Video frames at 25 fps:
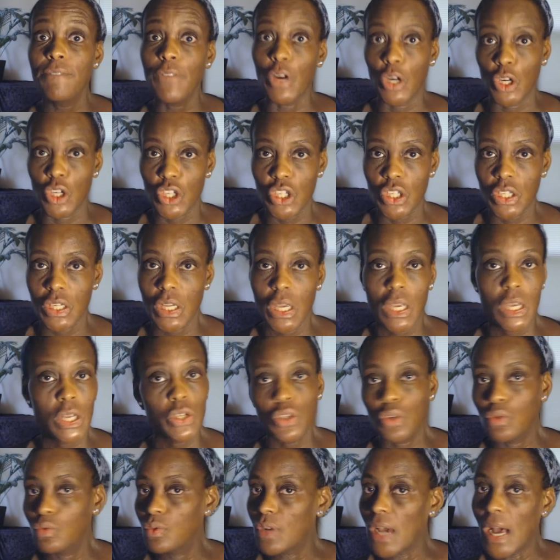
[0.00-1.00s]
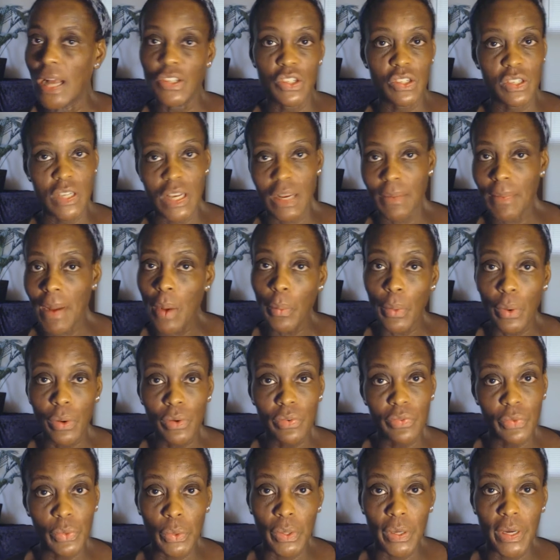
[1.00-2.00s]
first. Do not just take my
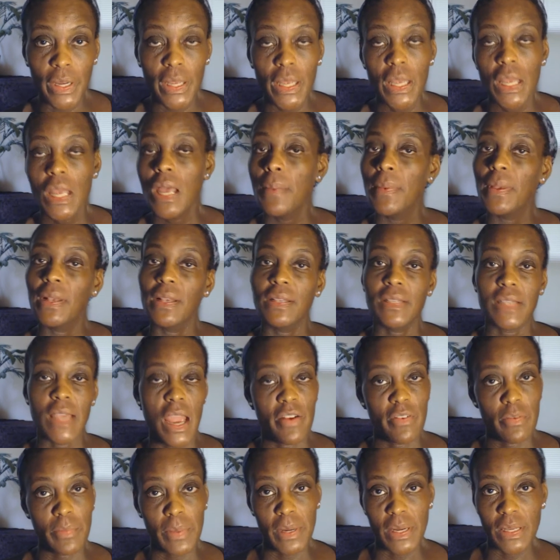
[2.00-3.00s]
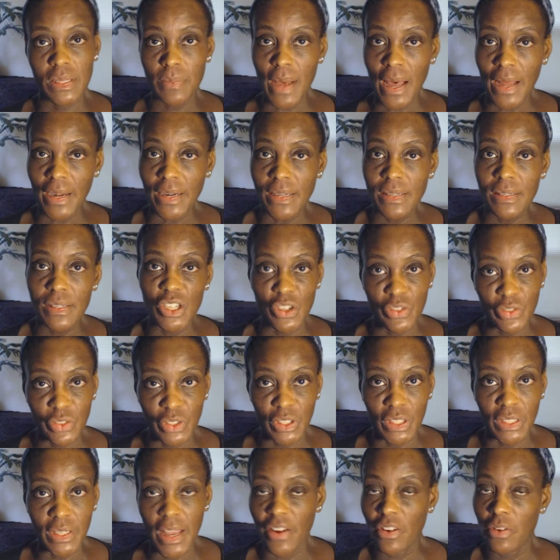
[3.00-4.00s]
word for it, because everybody's body is
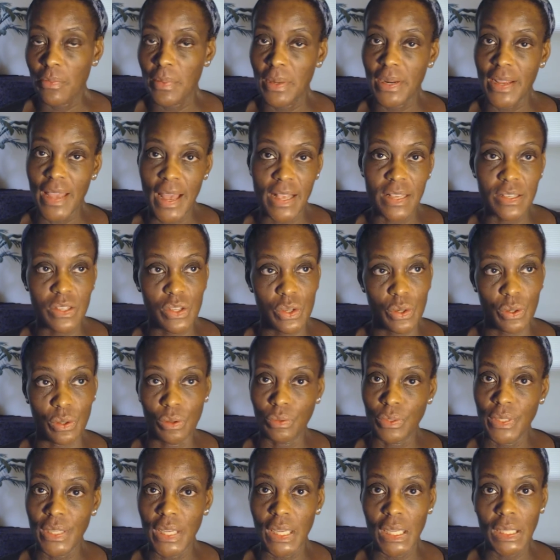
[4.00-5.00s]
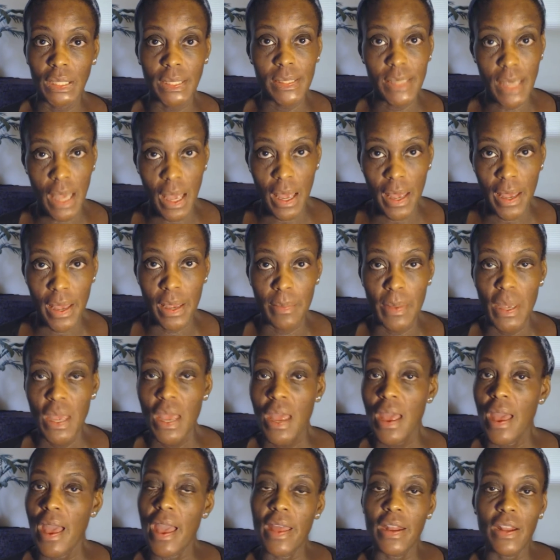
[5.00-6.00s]
different. Everybody has their own healing time.
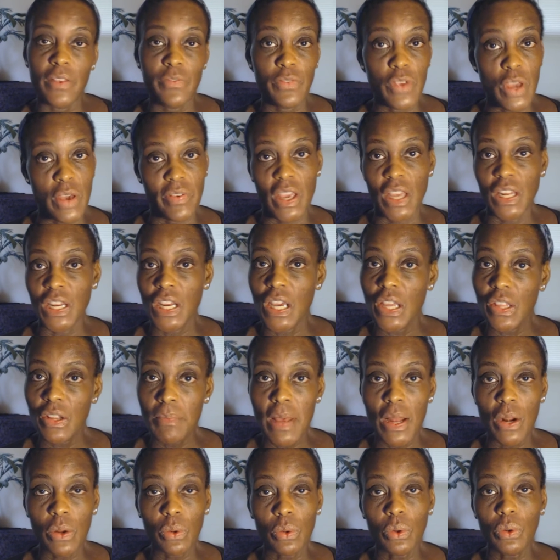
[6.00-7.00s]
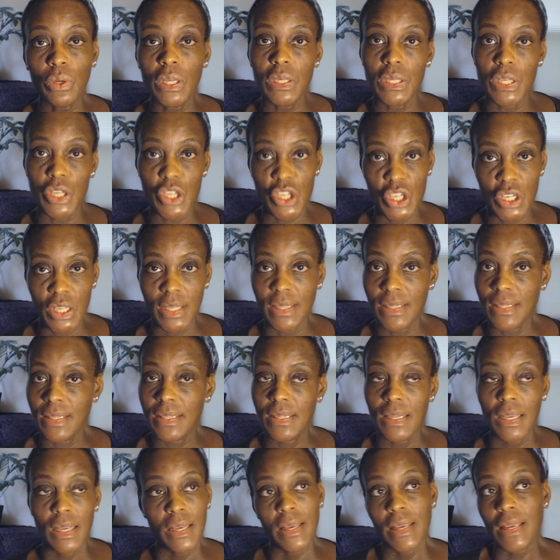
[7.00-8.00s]
And if you have any other medical
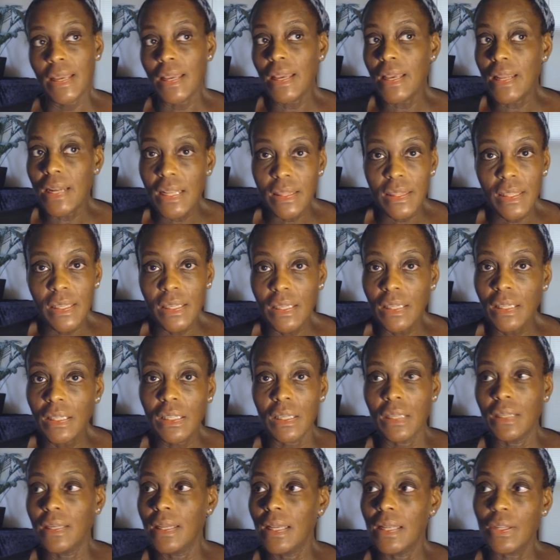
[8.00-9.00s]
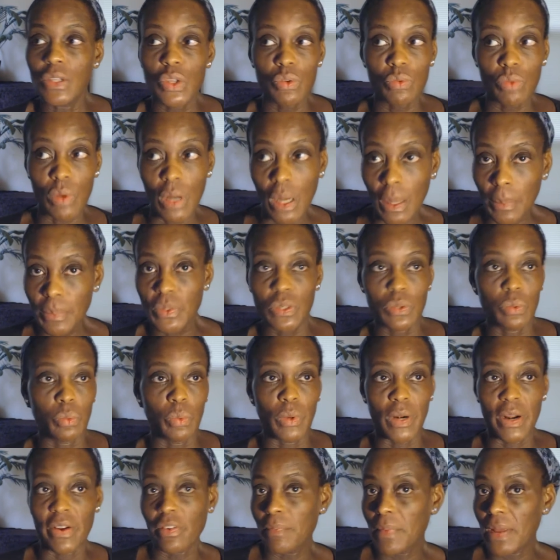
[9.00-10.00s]
conditions, anything can interrupt
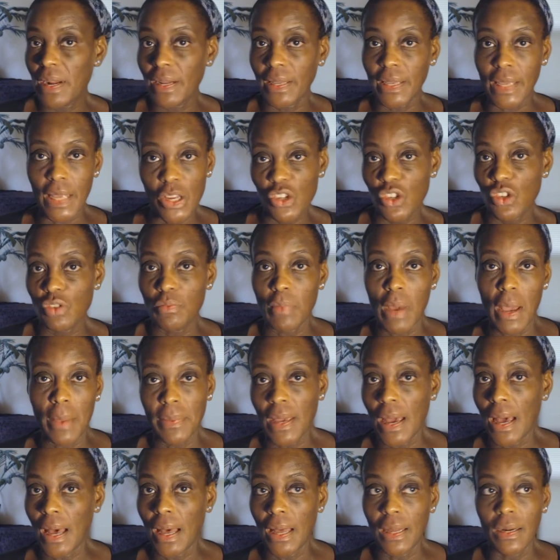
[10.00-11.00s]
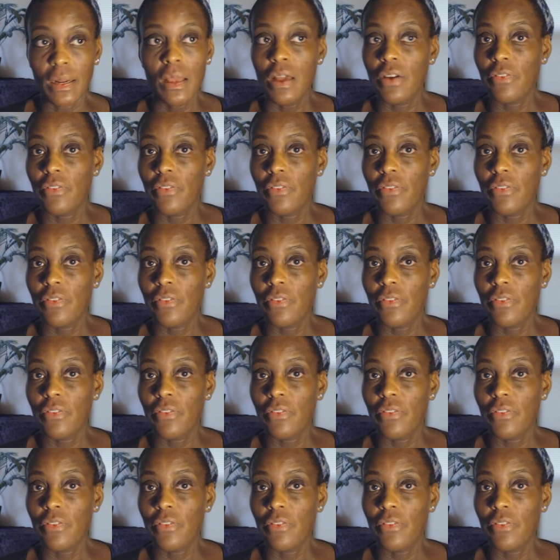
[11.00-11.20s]
whatever medication you might be on